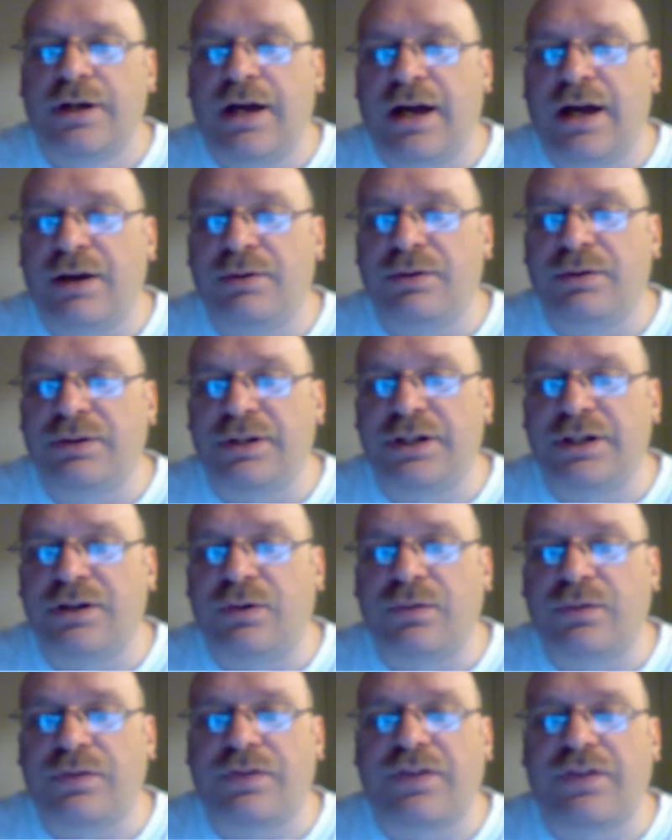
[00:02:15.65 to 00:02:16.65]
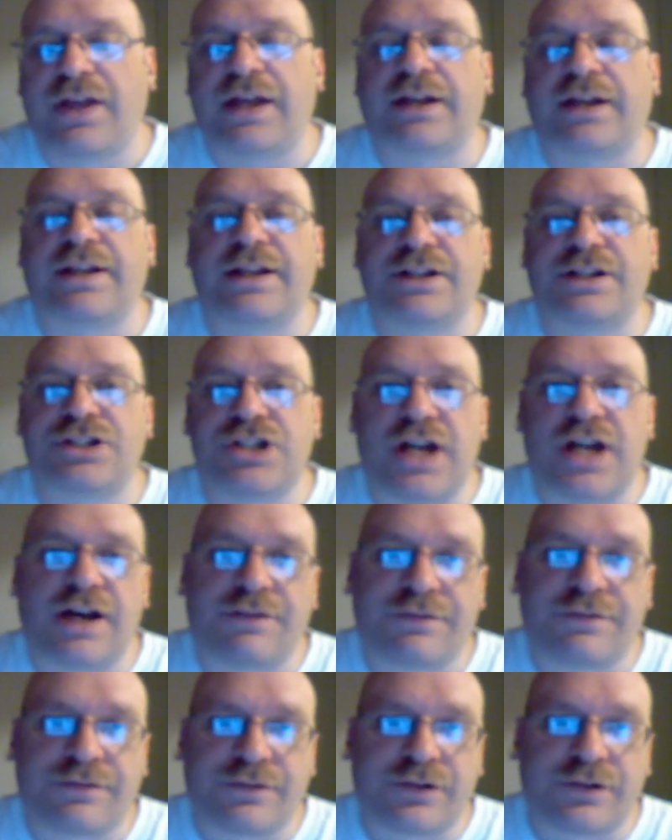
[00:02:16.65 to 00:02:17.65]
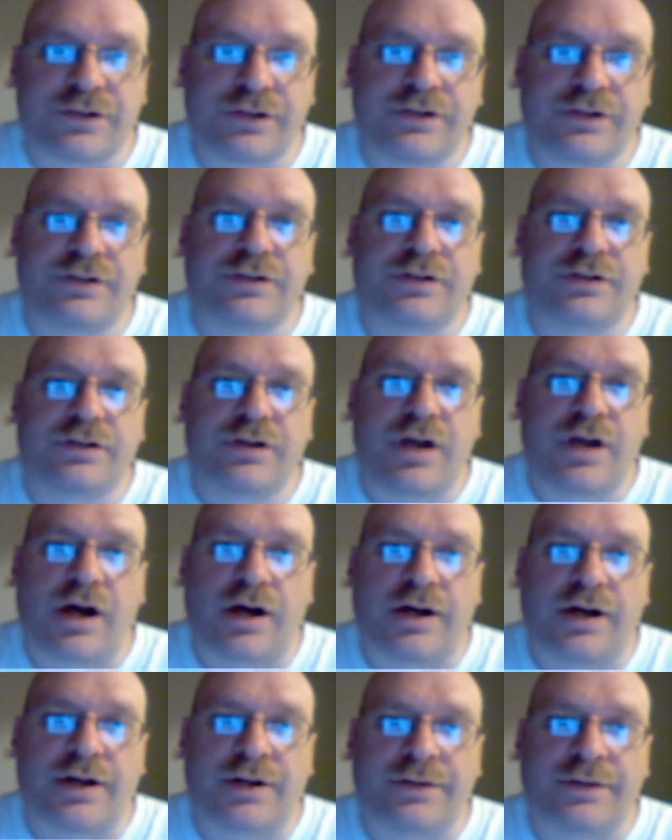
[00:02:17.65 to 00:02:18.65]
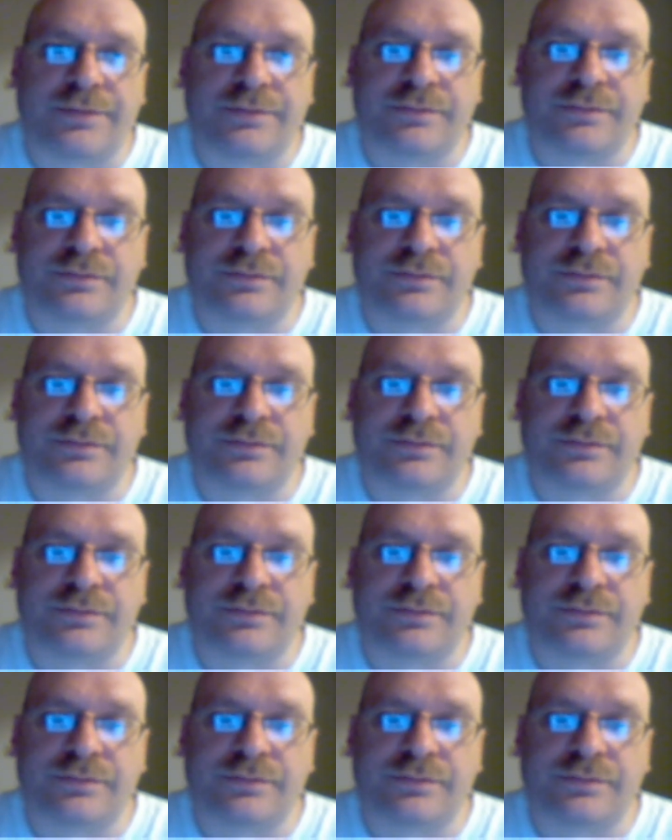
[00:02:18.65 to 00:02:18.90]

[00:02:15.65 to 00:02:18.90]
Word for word: I really don't think that Jeff could uh,